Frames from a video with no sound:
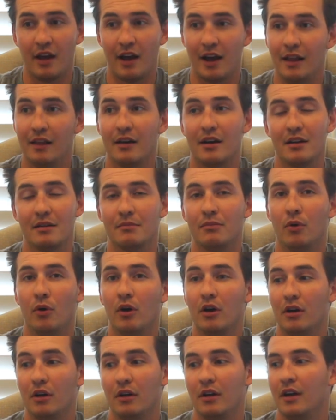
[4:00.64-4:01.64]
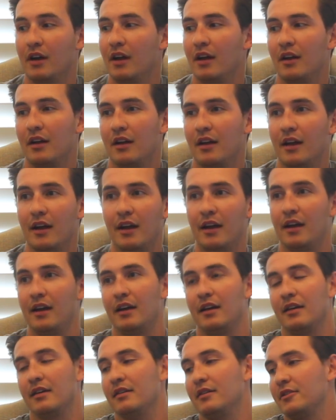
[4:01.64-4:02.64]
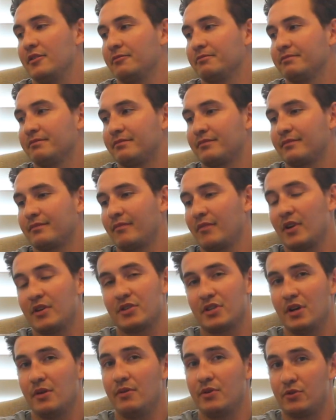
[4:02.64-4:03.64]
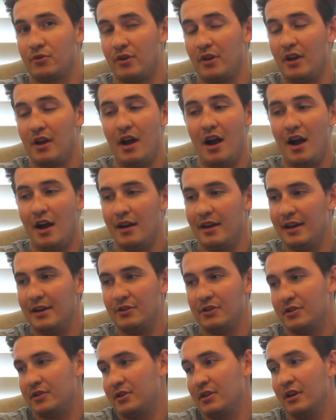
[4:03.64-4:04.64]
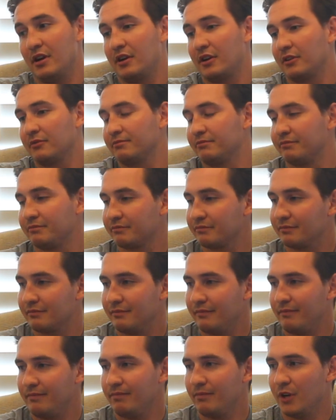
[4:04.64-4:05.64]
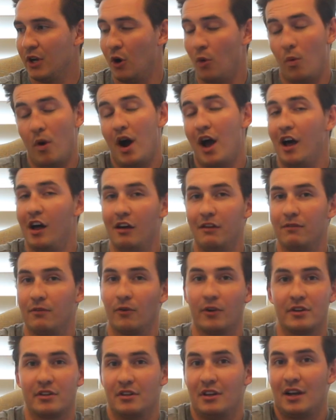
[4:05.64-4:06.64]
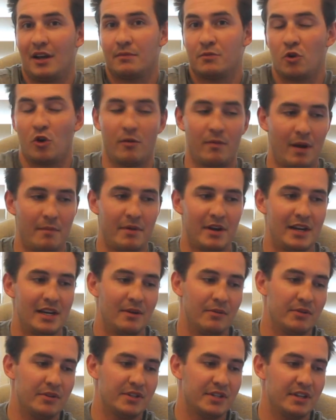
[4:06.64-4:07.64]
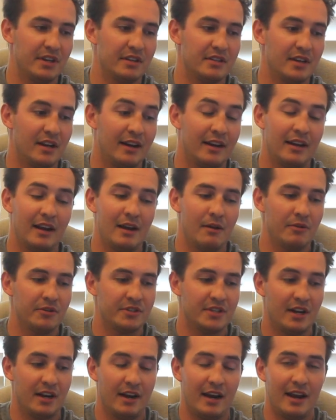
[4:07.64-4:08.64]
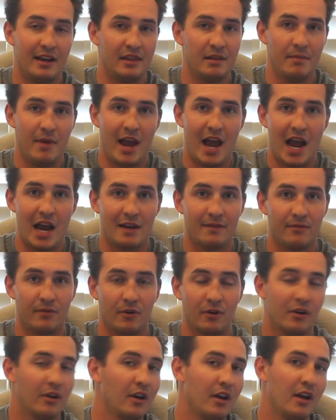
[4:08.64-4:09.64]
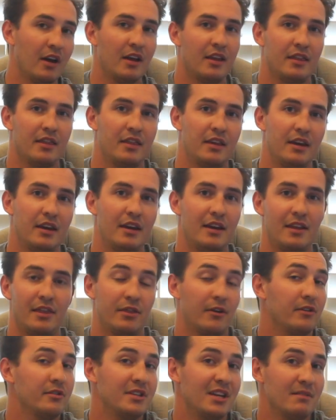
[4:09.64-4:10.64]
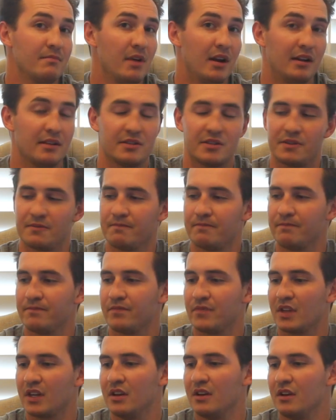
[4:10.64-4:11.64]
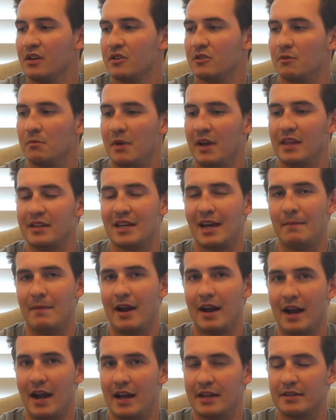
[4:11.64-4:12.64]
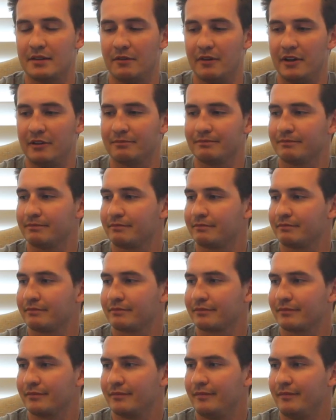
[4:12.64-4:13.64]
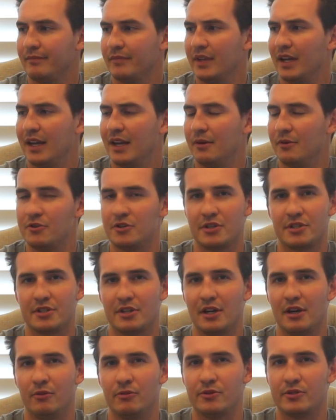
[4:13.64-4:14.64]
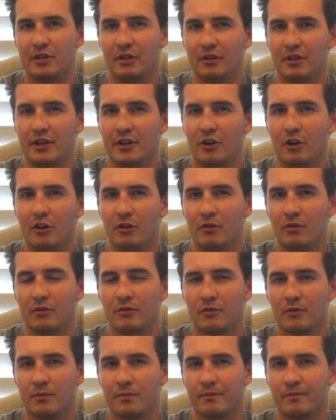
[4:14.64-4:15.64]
I let it boil, and so it was really hot. It just took a while for it to like absorb. I mean, it was sitting in the bag for the 13 minutes. So by the time I got to it, it was a little